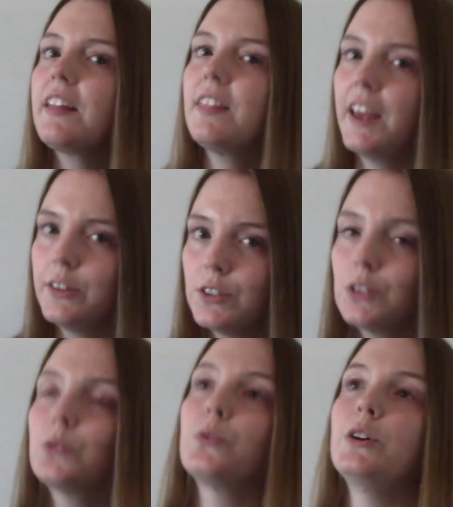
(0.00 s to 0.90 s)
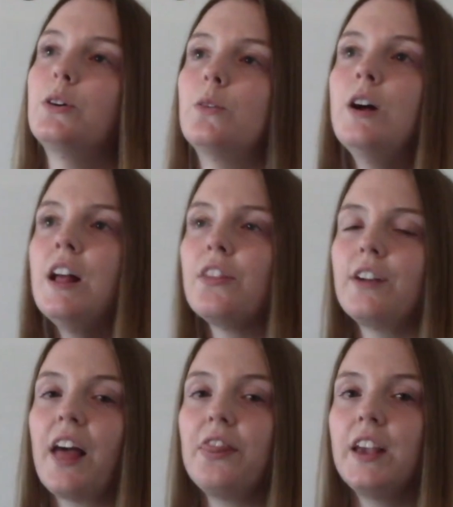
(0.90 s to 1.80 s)
things through, they're
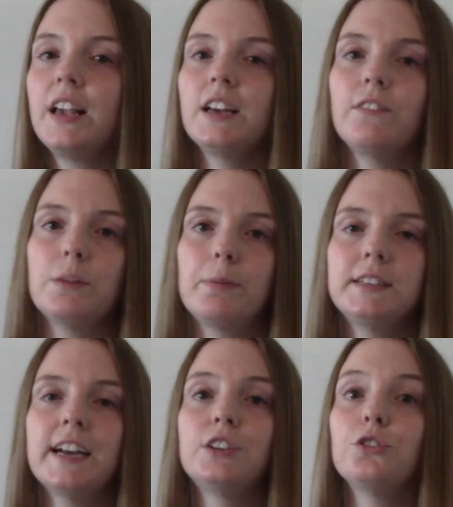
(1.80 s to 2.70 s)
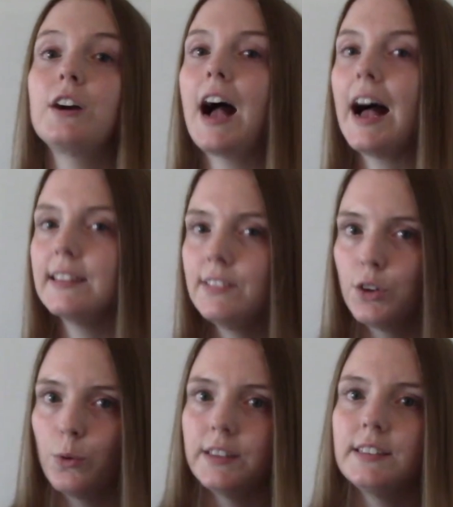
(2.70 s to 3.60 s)
not thinking of the potential
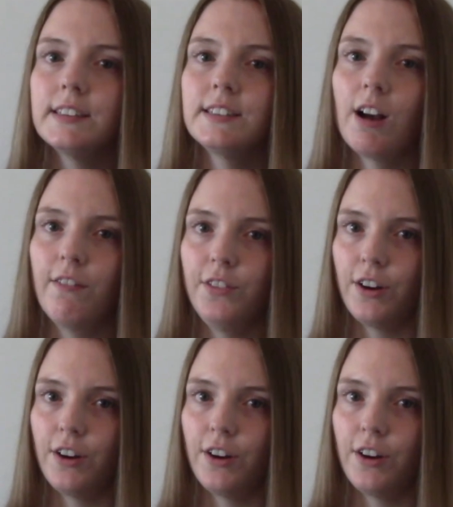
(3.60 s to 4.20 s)
consequences of their